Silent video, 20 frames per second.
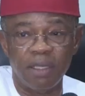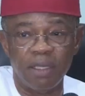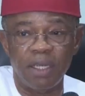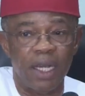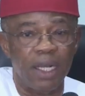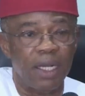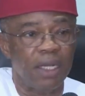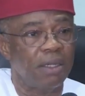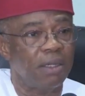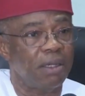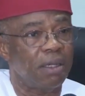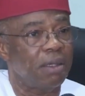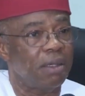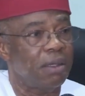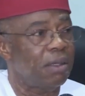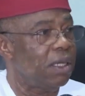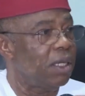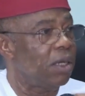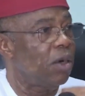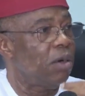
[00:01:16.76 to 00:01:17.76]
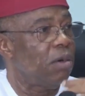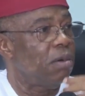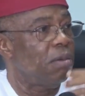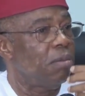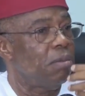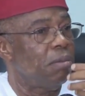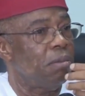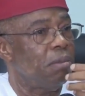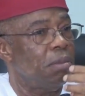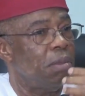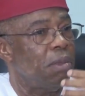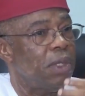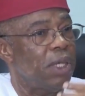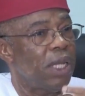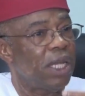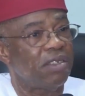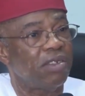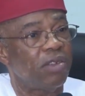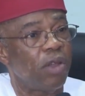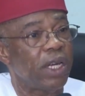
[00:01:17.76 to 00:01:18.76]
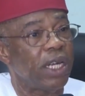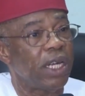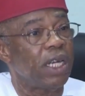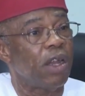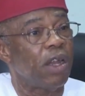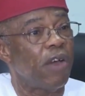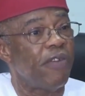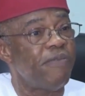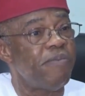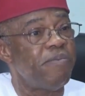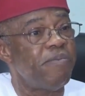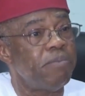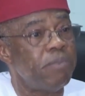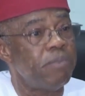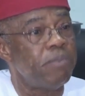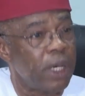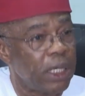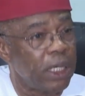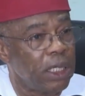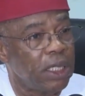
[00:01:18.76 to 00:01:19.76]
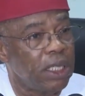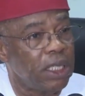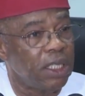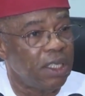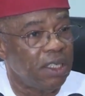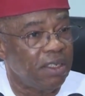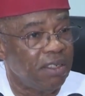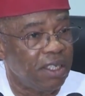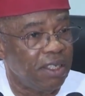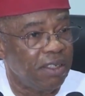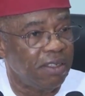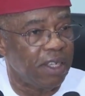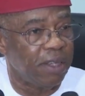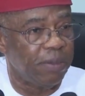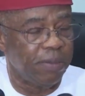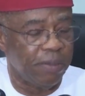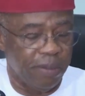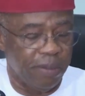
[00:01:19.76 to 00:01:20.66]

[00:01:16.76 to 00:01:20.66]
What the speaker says: that there's not enough money in the system.